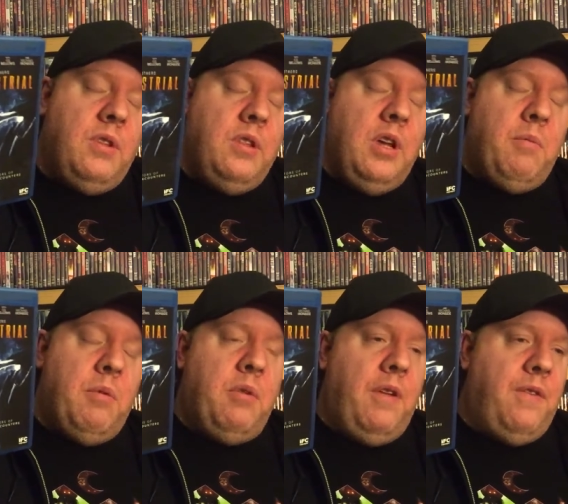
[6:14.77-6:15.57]
Now, I
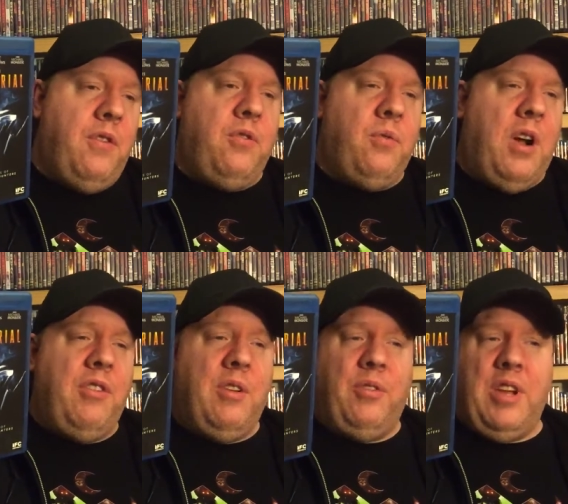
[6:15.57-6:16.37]
remember when I first
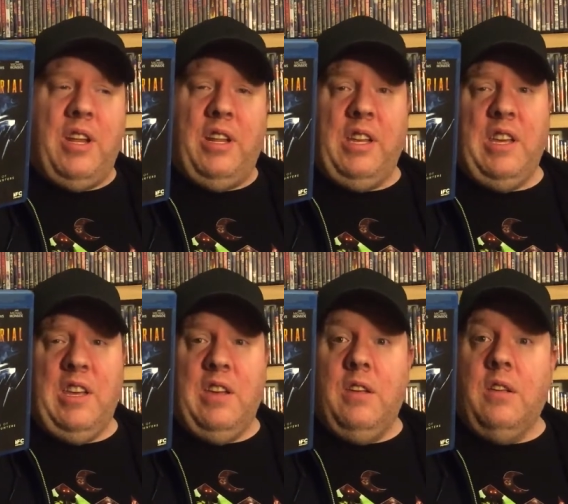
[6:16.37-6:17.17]
watched it, I was kind of like,
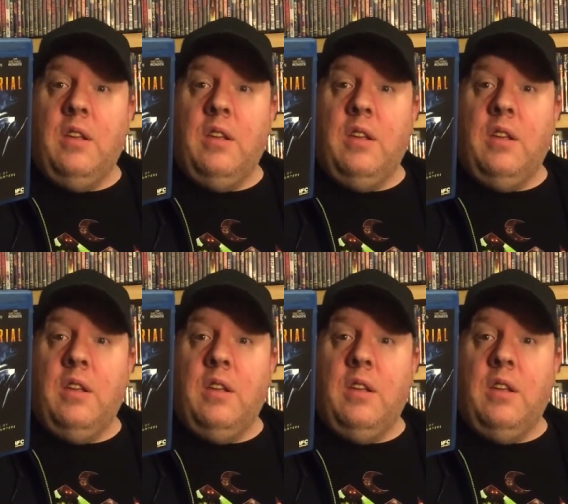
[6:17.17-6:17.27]
eh,